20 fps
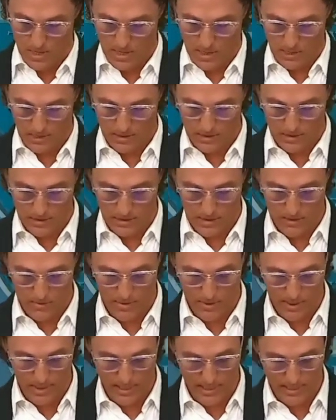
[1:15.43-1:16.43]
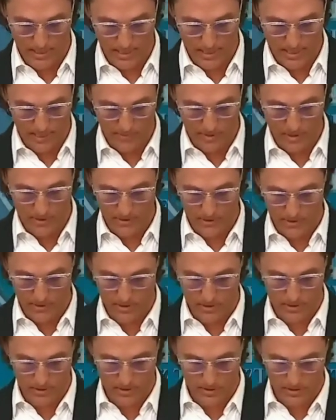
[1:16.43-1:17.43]
Camila and I came here to
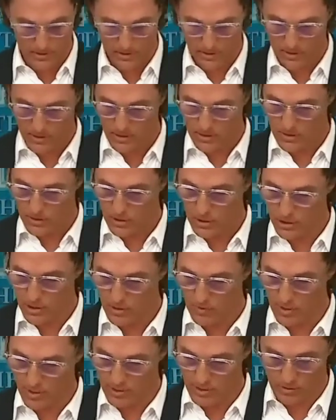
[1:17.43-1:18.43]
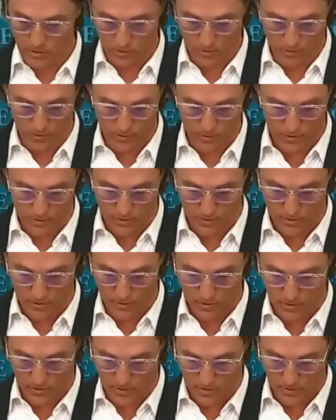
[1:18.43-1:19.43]
share my stories
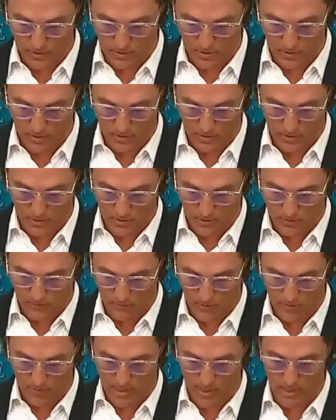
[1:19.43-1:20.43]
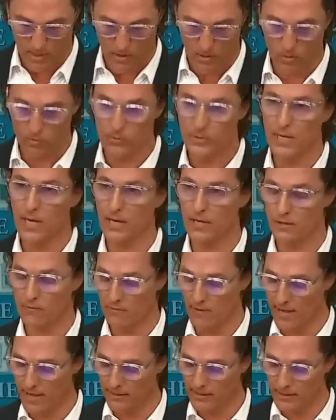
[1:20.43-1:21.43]
from my hometown of
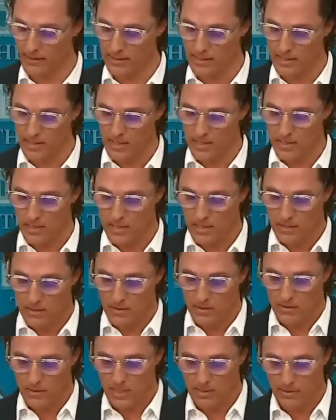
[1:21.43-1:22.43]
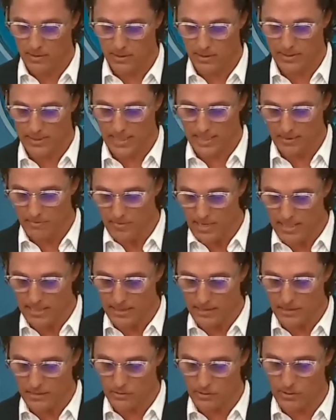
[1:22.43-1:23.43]
Uvalde. Came here to take
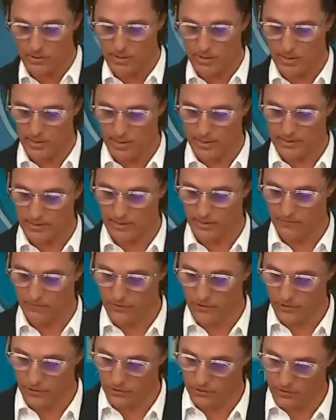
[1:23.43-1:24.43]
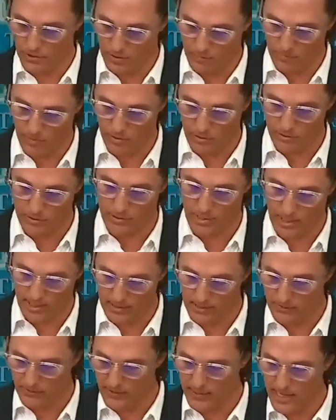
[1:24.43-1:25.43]
meetings with elected officials on both
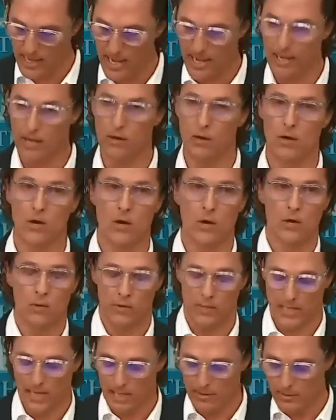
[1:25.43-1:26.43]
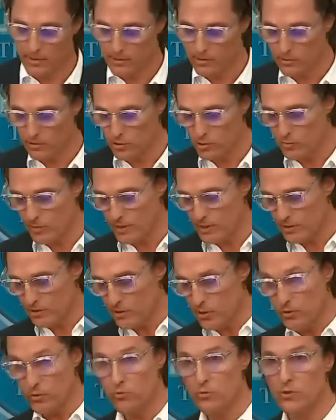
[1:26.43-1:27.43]
sides of the aisle. We came here to speak
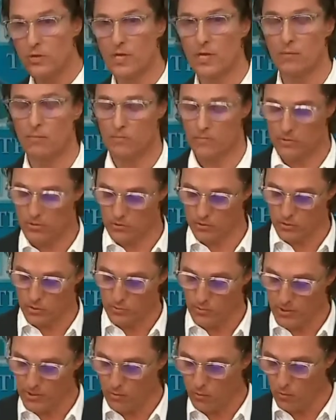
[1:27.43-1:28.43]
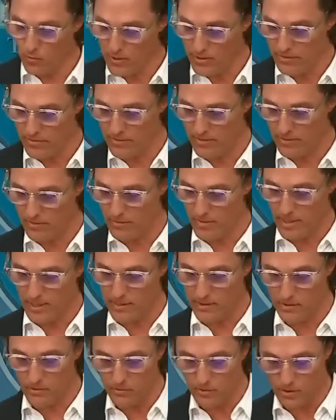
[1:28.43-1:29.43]
to them, to speak with them,
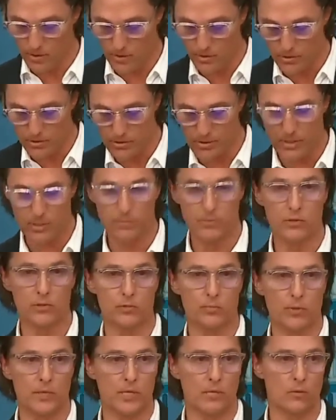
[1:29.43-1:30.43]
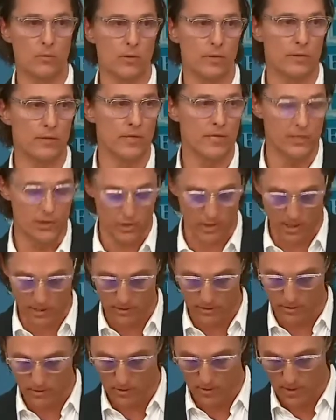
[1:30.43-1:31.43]
and to urge them to speak with each
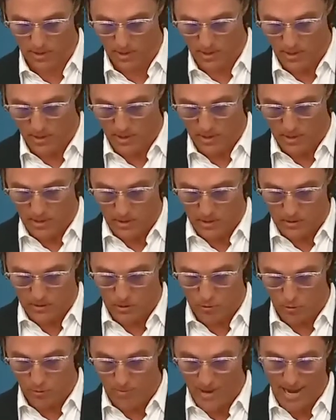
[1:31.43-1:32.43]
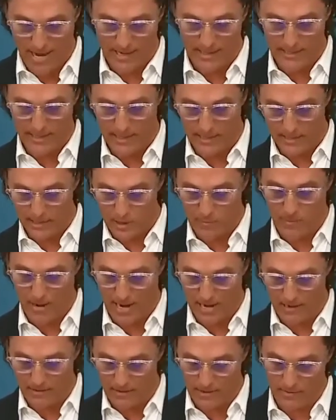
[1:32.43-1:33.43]
other. To remind and
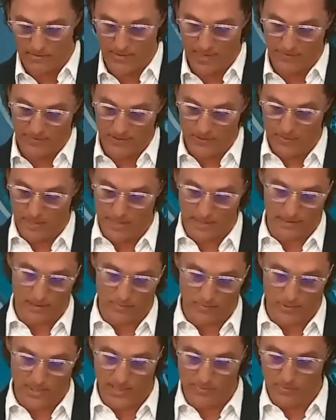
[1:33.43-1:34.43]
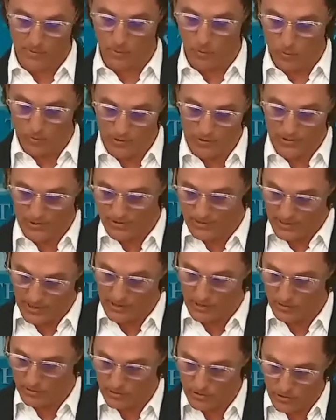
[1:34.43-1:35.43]
inspire them that the American people will
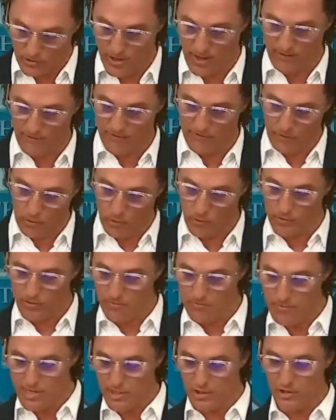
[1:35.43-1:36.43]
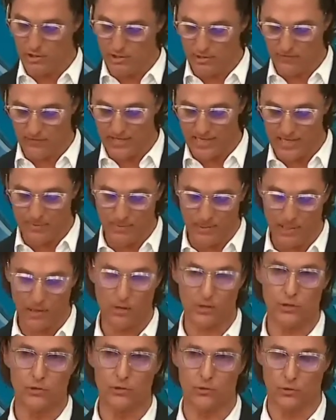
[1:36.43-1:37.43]
continue to drive forward the mission of keeping
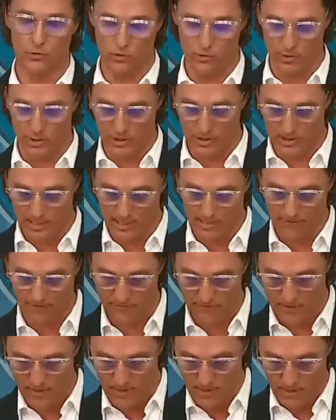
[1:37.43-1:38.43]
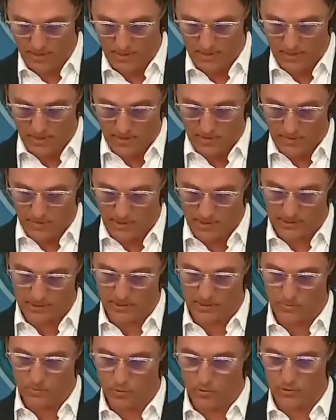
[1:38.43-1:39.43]
our children safe, because
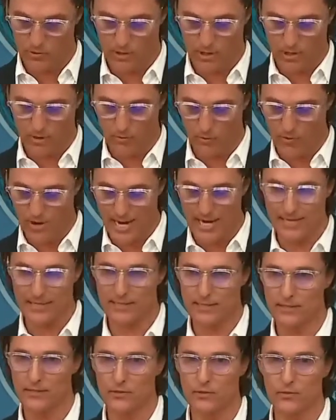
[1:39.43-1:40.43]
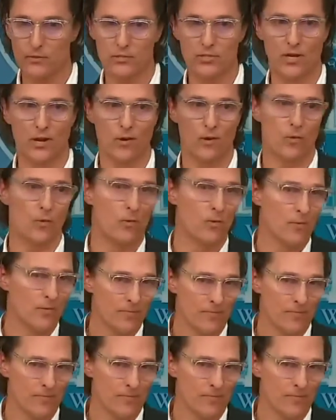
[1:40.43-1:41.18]
it's more than our right to do so.